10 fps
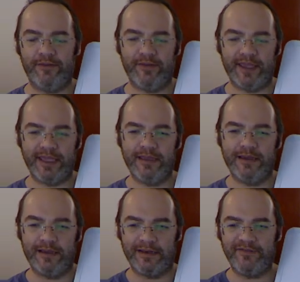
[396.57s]
the
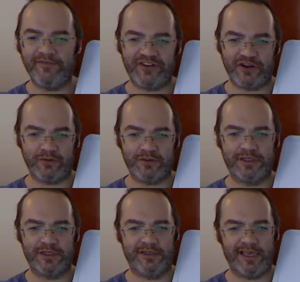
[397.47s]
lymph
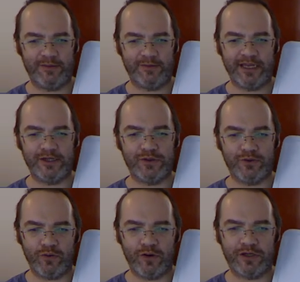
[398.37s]
nodes, and it would then
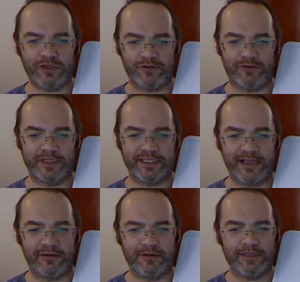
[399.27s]
talk to the
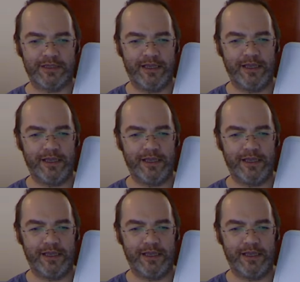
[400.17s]
cells